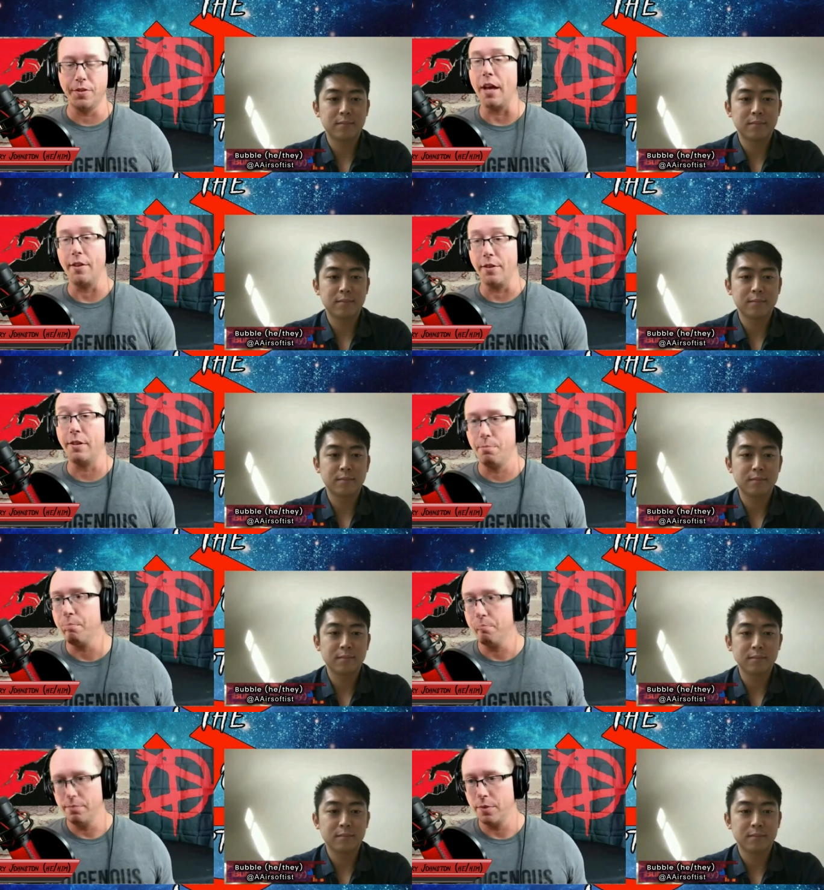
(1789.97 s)
Speaker 1: that
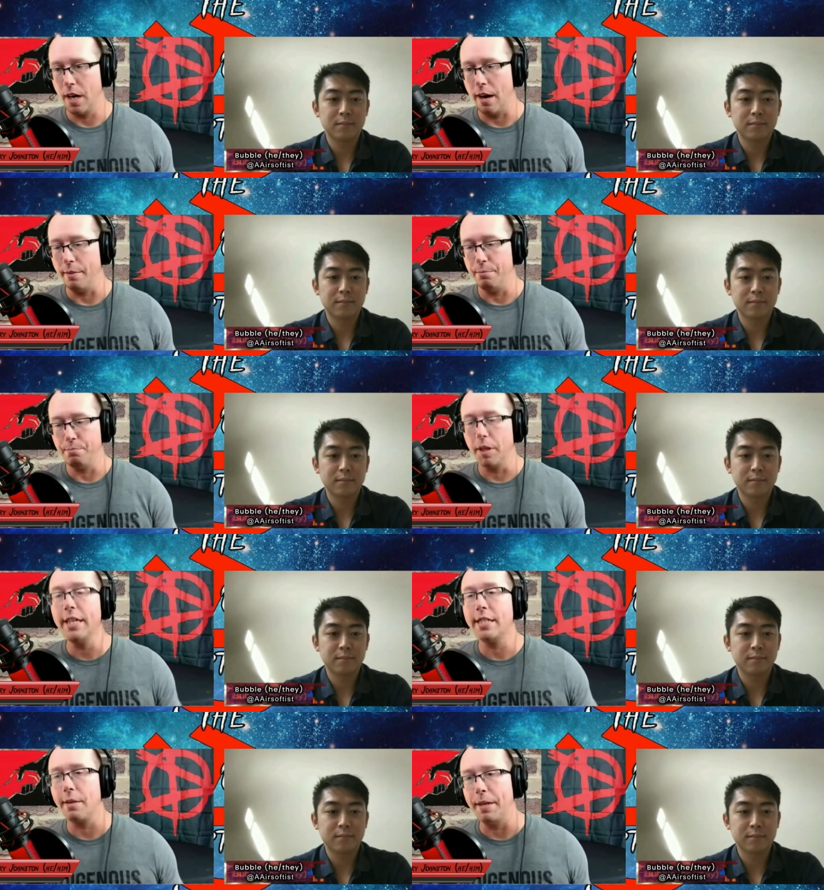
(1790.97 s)
uh,
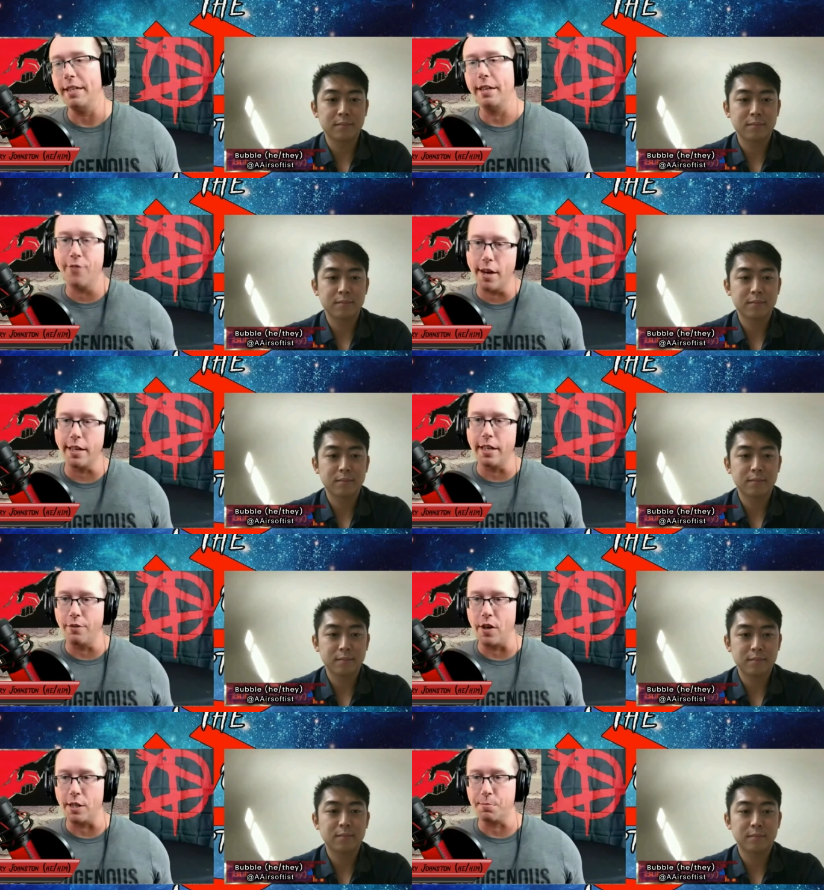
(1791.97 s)
police have been
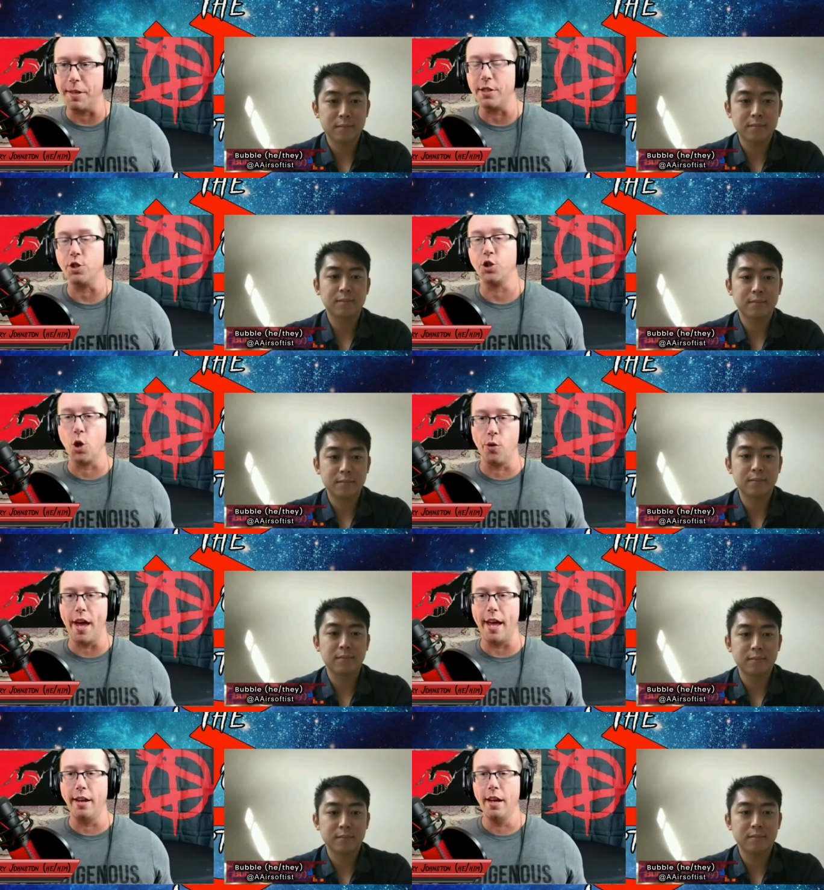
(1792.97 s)
defunded in various places. So
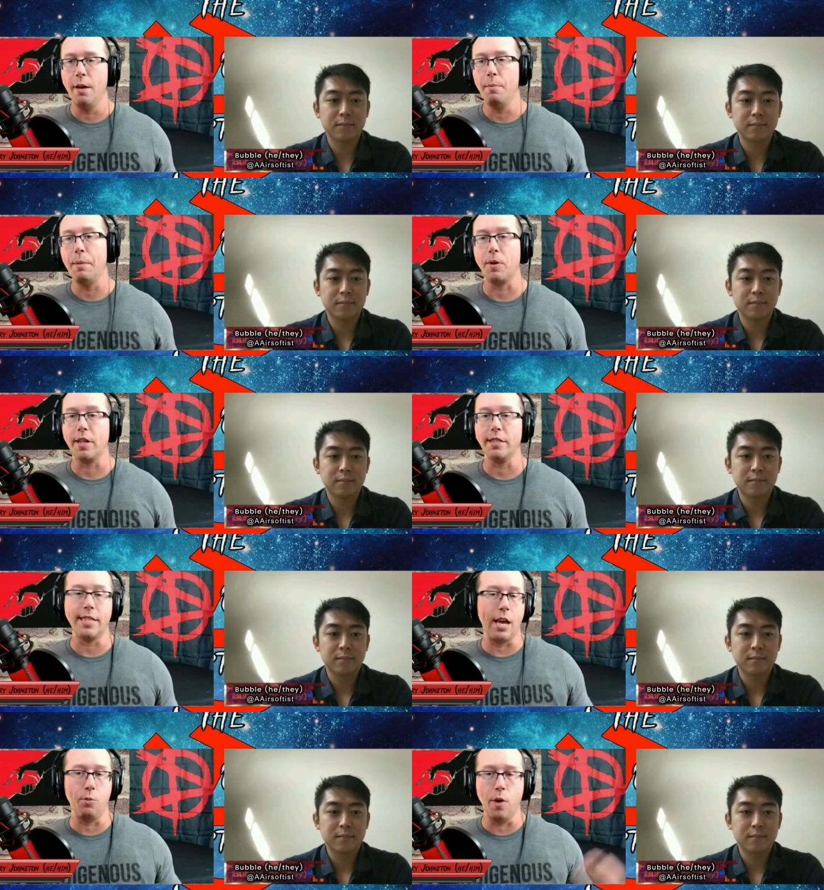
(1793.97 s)
then people can
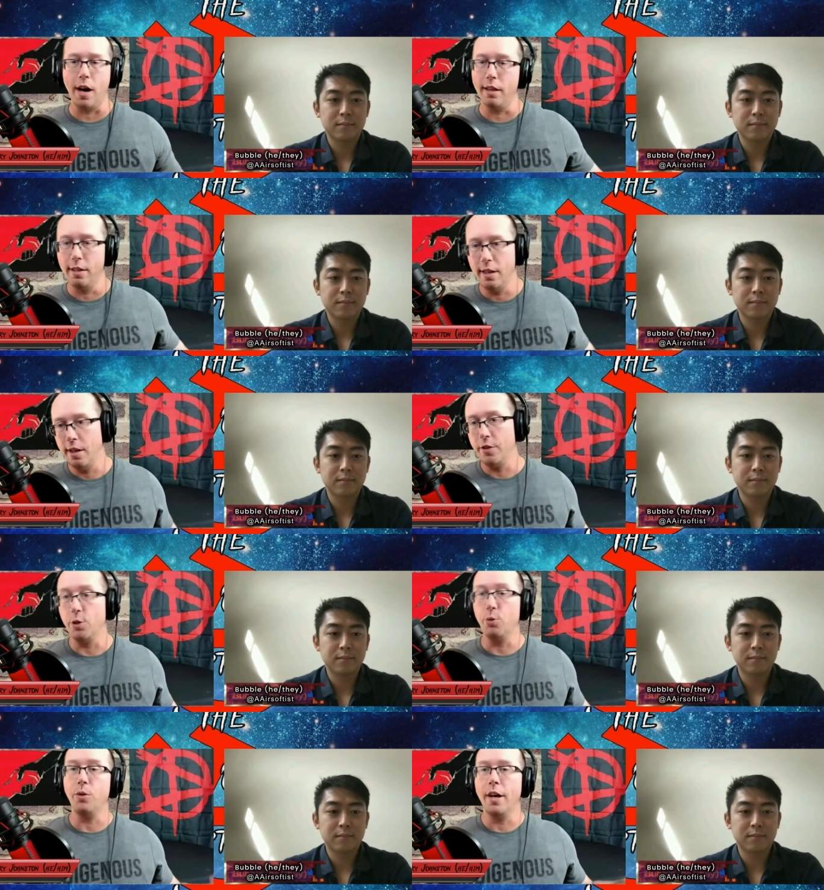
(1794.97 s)
say, well,
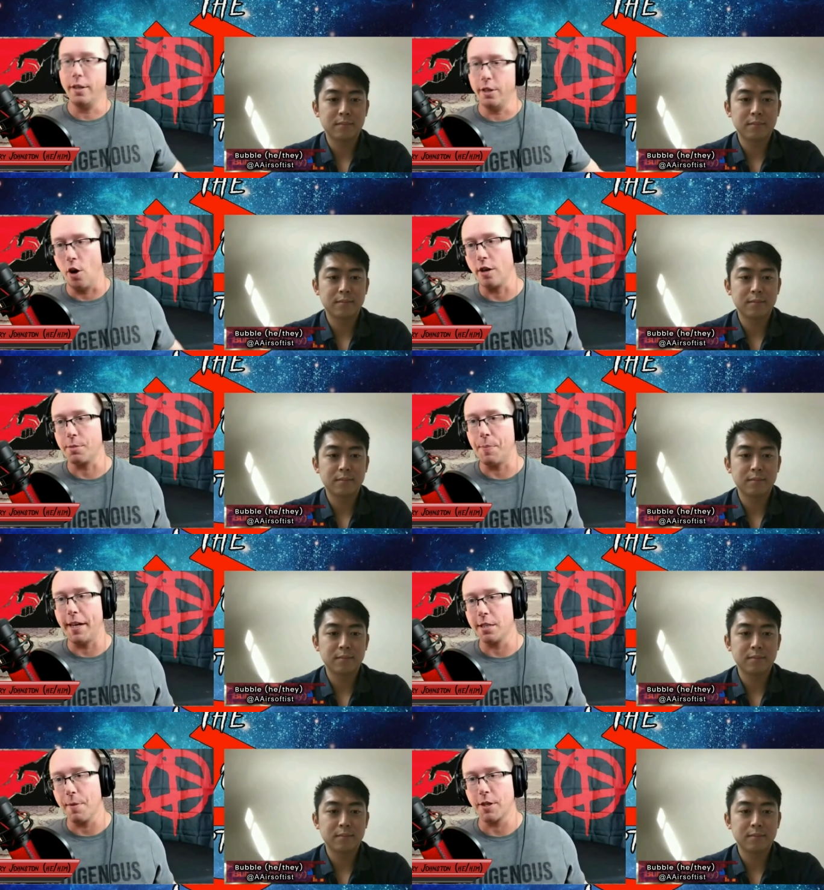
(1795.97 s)
you you aren't
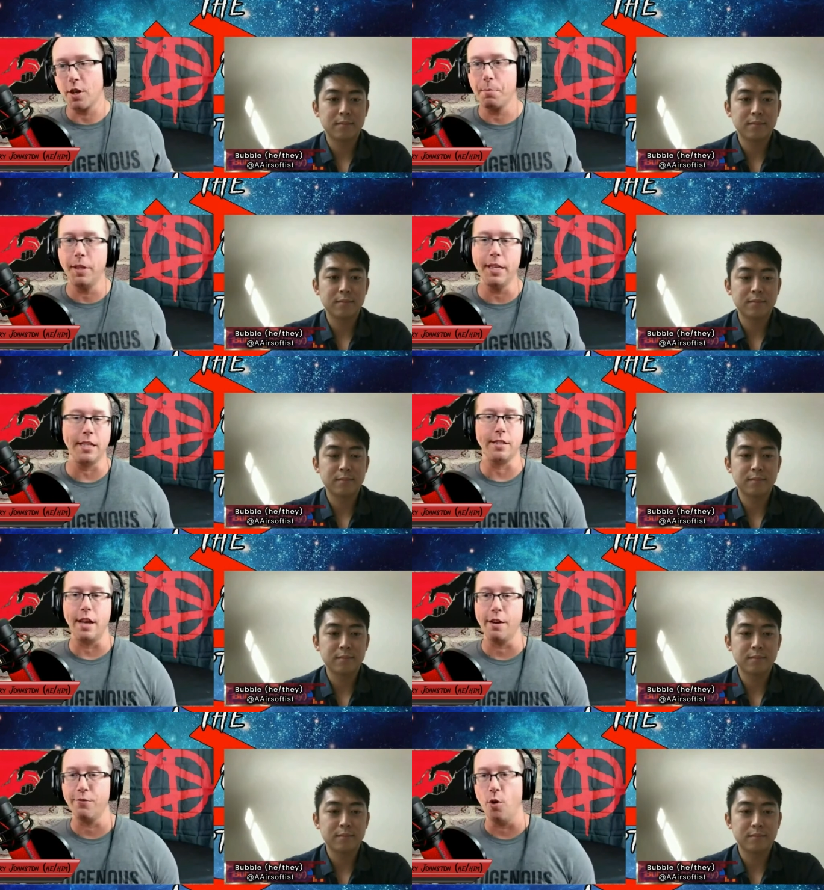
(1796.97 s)
spending as much on
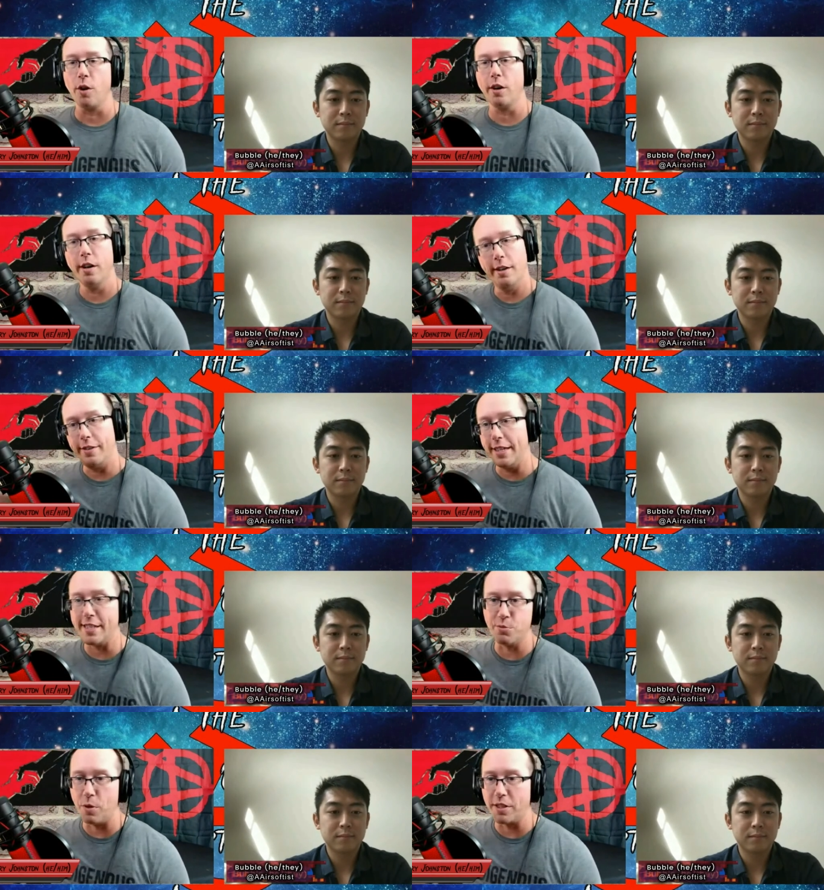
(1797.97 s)
police, therefore
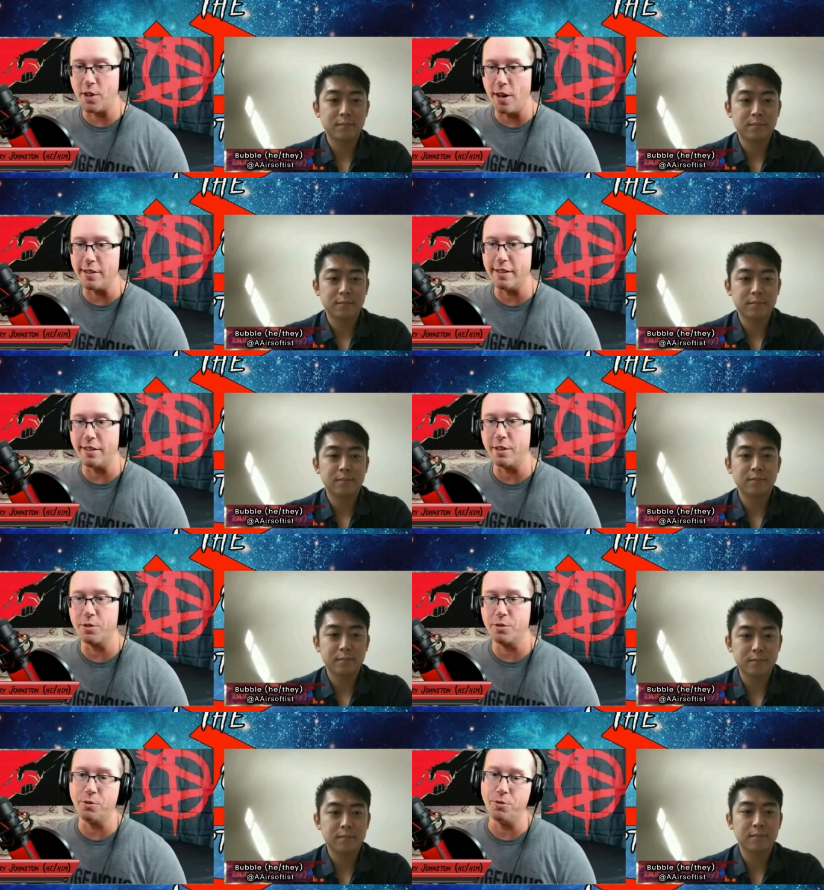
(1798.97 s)
this is what's causing
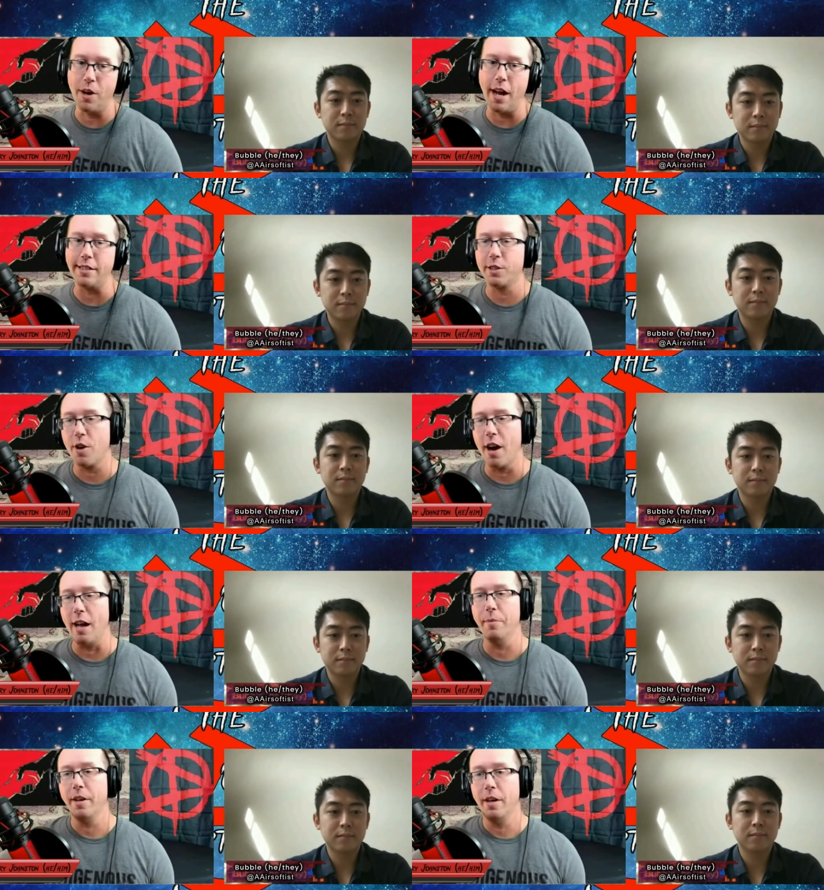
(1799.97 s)
the rise in
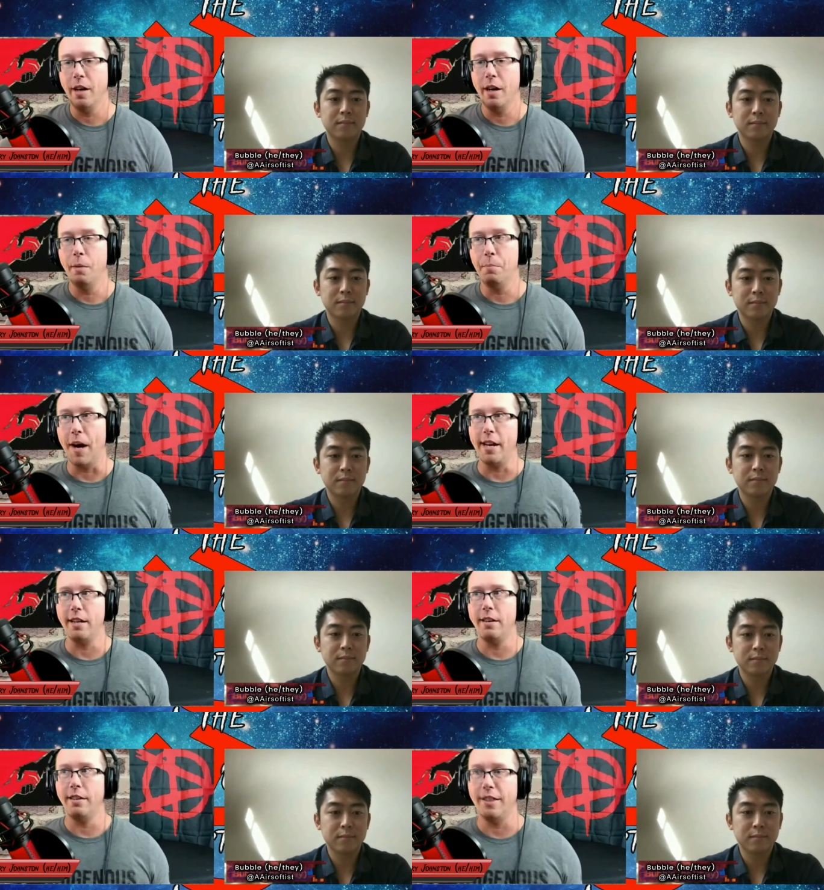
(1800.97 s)
crime.
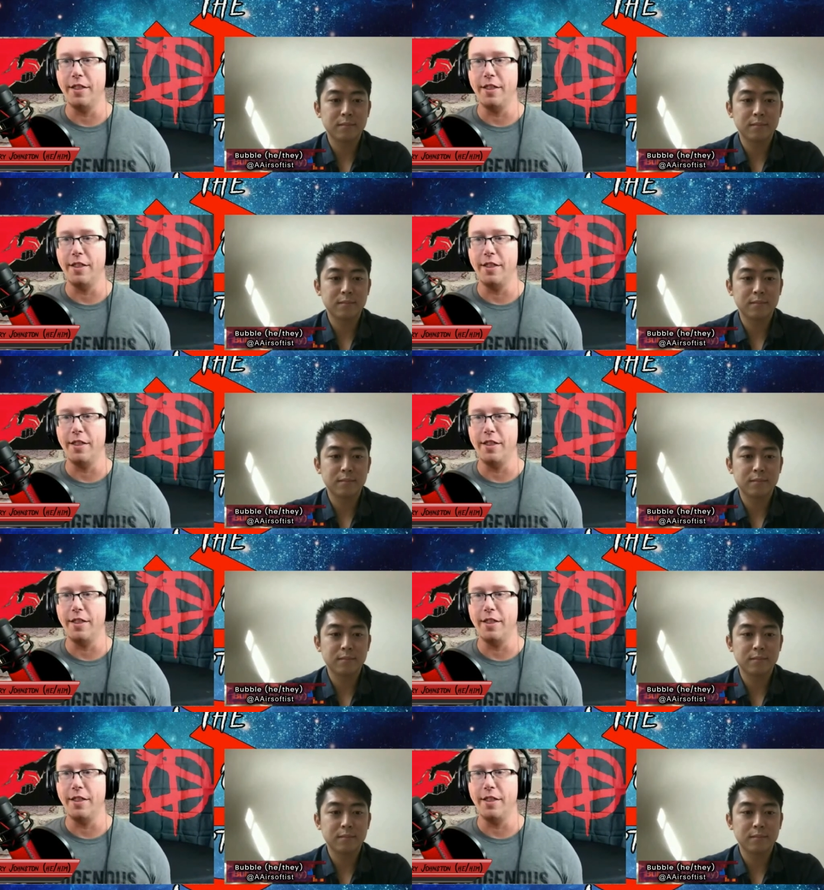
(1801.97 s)
But